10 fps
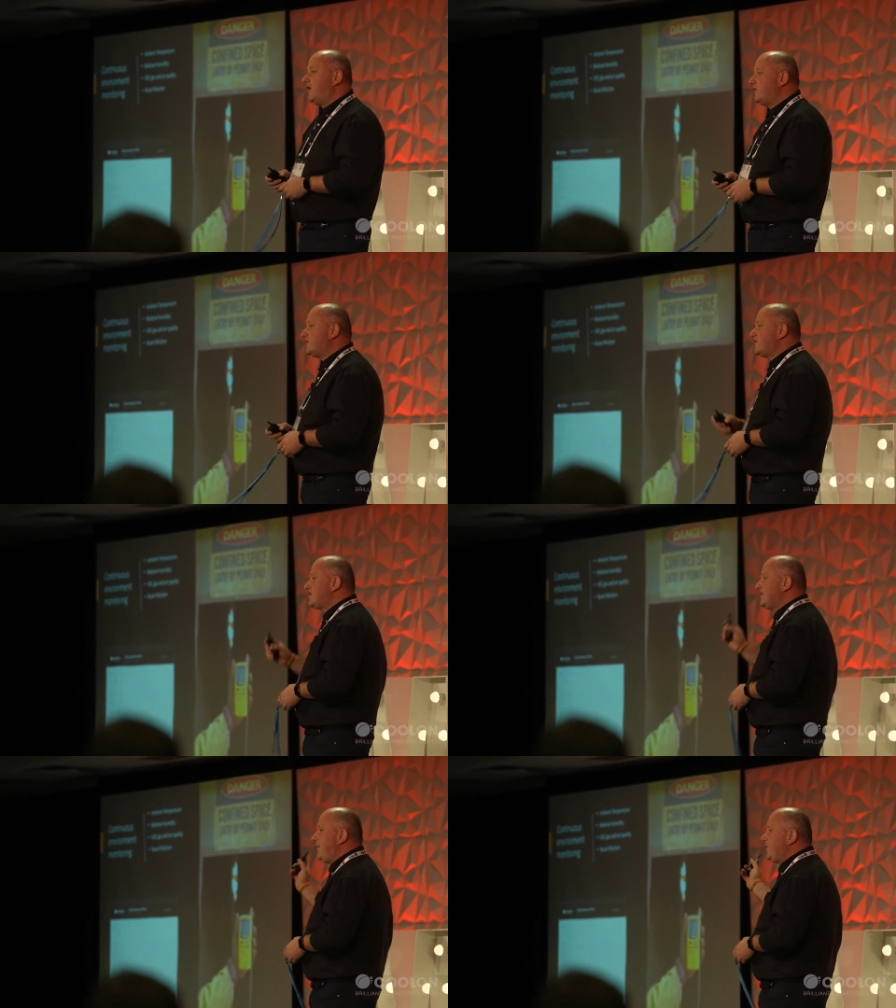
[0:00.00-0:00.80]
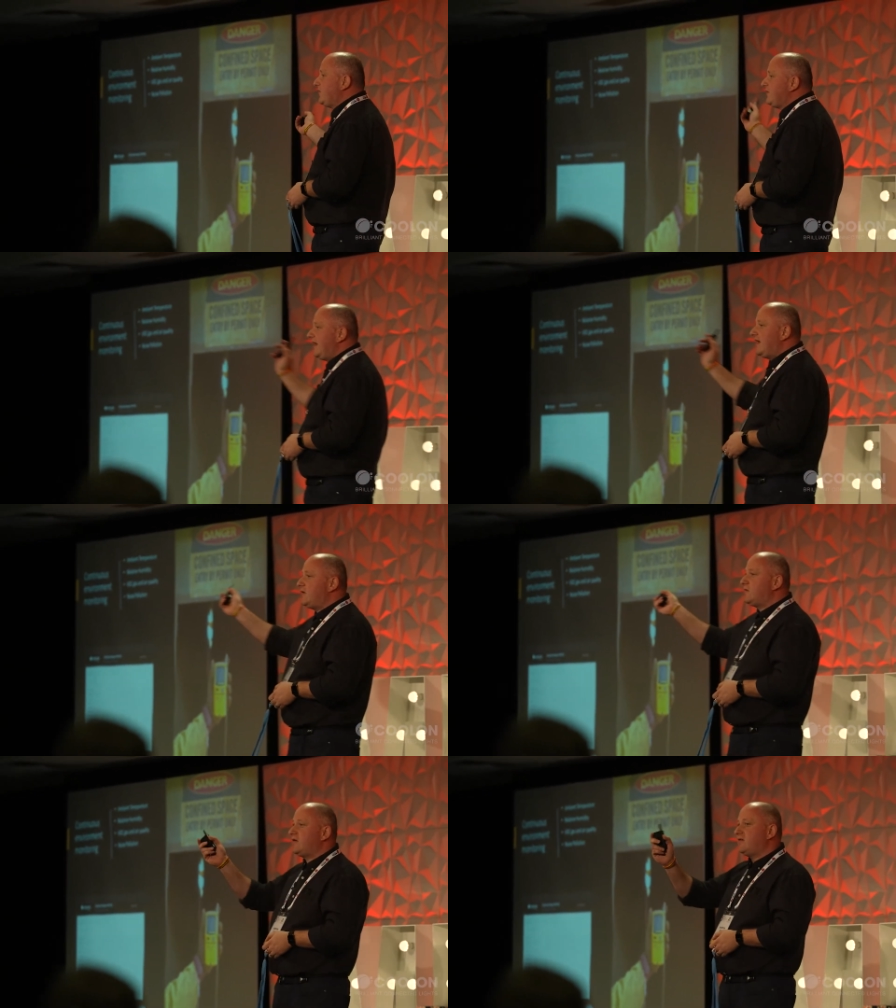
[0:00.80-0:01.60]
and you could just slap it on
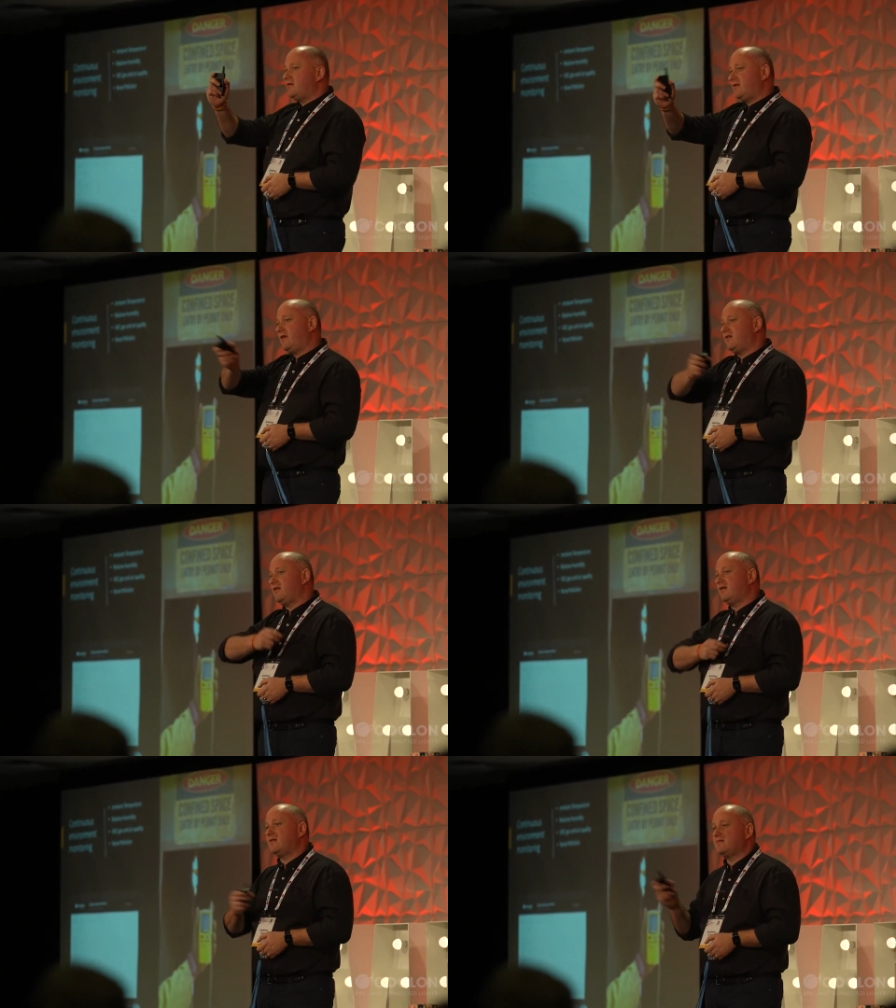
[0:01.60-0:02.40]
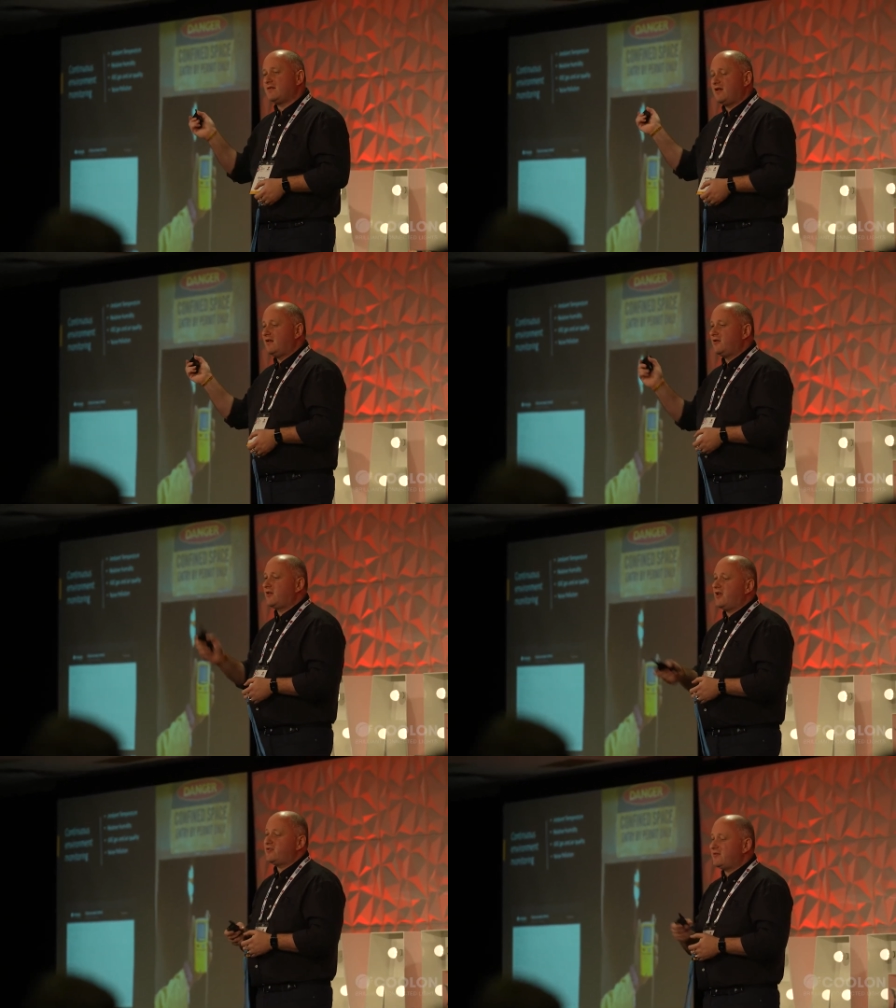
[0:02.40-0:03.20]
anywhere around the uh,
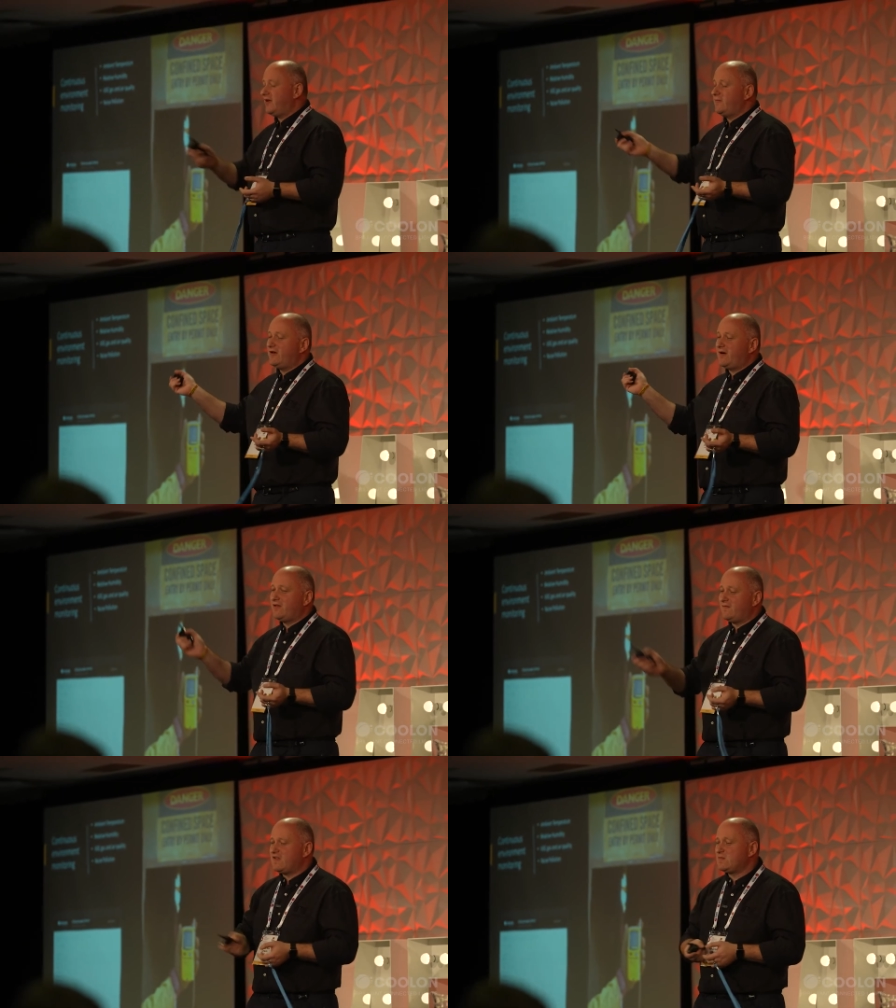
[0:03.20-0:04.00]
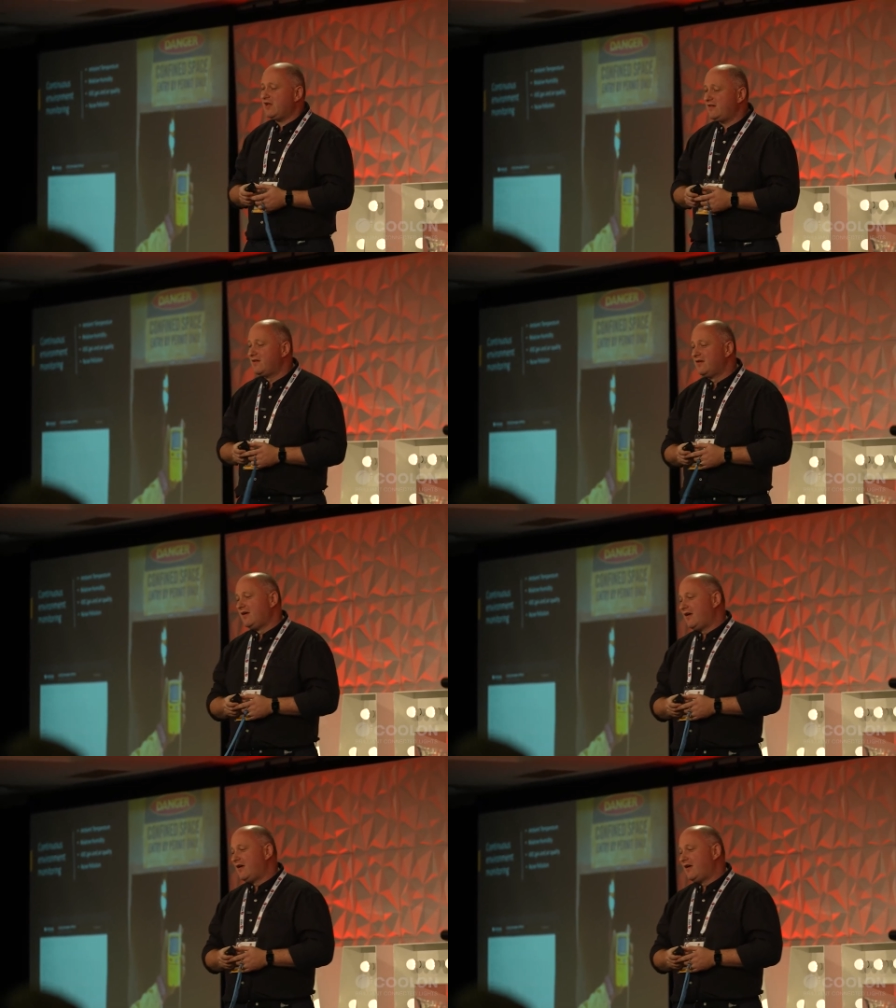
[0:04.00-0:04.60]
location, anywhere around the fixed plant,